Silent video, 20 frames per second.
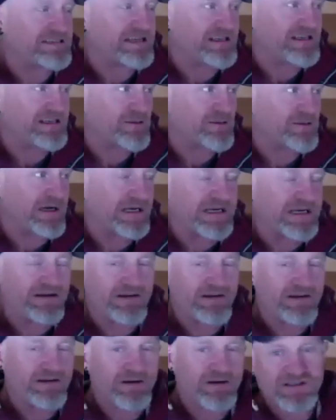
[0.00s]
to come back here, of
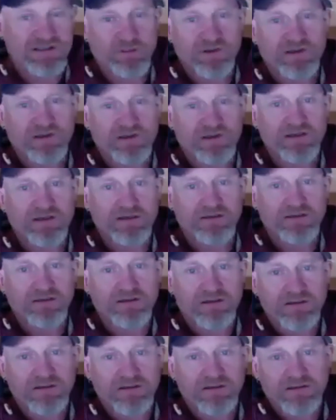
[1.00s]
course they bloody could.
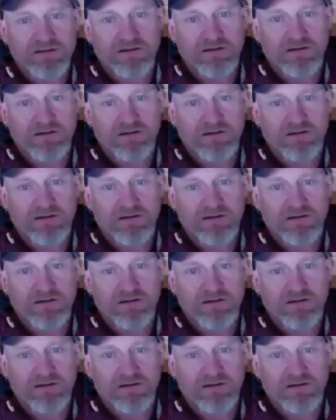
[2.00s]
Yeah.